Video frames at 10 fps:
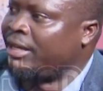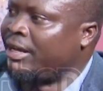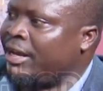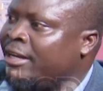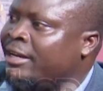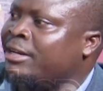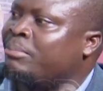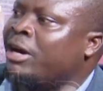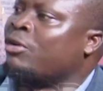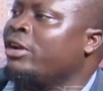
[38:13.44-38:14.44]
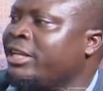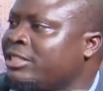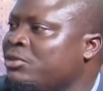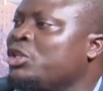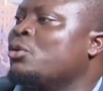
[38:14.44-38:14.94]
and that
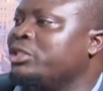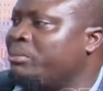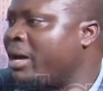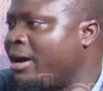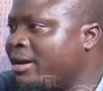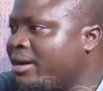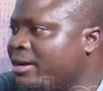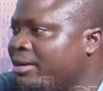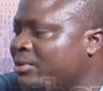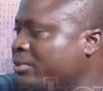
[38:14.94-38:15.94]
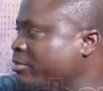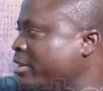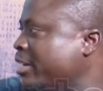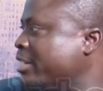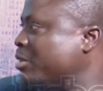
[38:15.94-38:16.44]
percolates, trickles back to
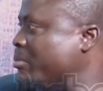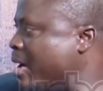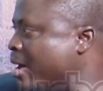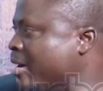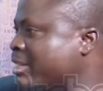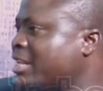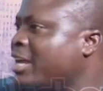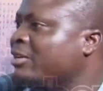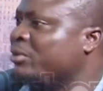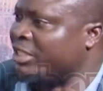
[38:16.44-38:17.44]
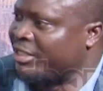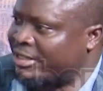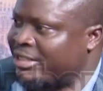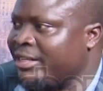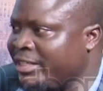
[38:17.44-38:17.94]
even these banks and which
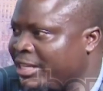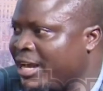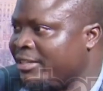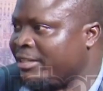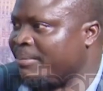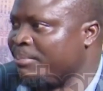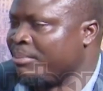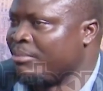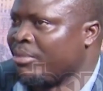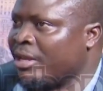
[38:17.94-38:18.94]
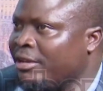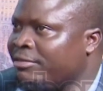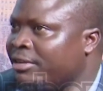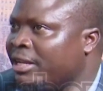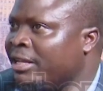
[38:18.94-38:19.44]
interest they charge. If
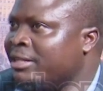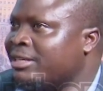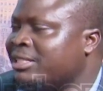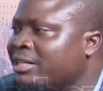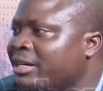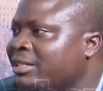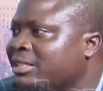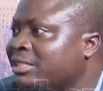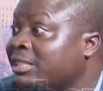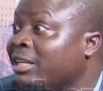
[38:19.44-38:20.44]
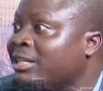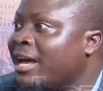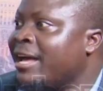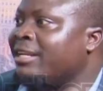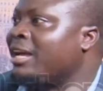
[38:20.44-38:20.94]
the interest rate is set
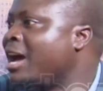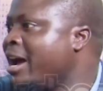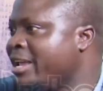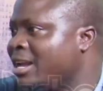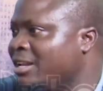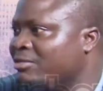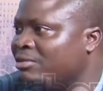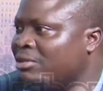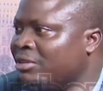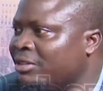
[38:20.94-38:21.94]
at a higher level